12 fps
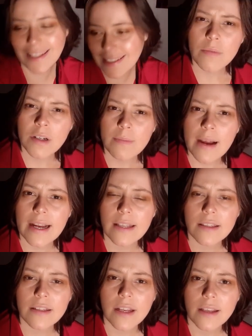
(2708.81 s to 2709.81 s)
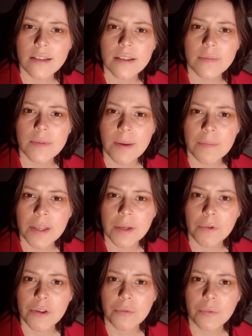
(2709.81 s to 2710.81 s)
Criminal Minds does
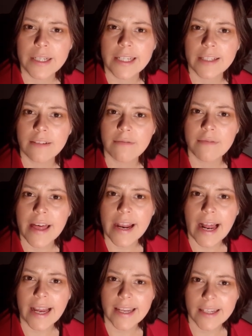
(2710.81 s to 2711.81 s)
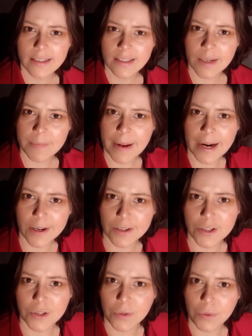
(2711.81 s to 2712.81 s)
something with Reid that I
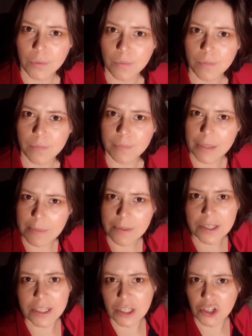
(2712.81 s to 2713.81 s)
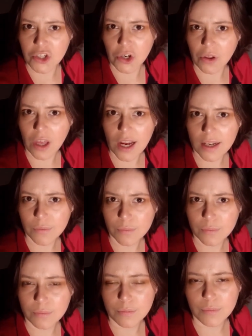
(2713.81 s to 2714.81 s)
compare to B B C's Sherlock,
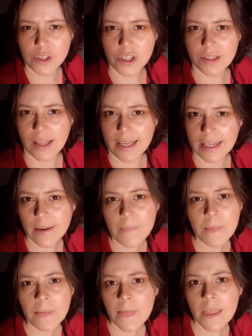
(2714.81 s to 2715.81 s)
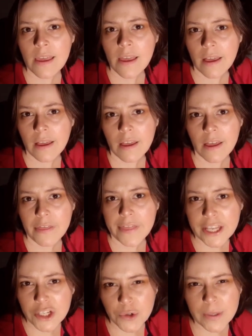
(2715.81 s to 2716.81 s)
which is like,
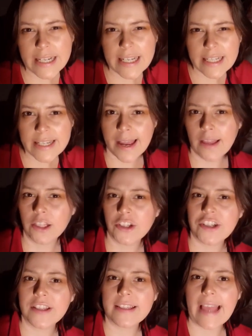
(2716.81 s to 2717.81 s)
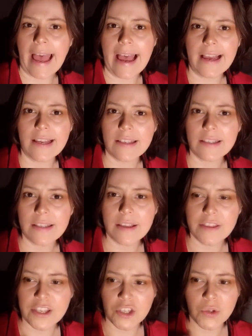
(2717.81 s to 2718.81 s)
they treat intelligence
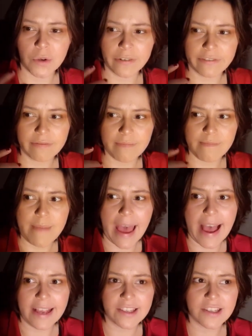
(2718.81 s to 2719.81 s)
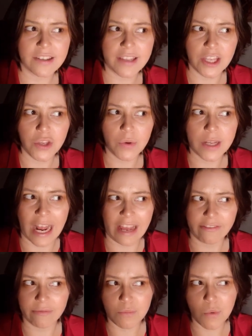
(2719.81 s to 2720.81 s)
as this sort of mass that you can
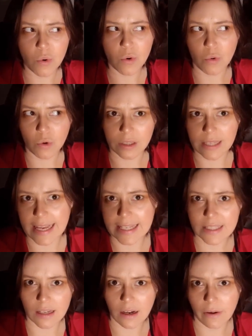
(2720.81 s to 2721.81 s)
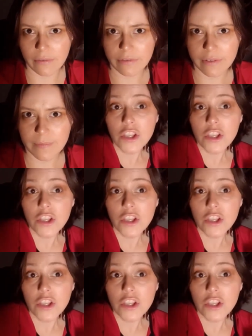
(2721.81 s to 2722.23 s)
have more or less of.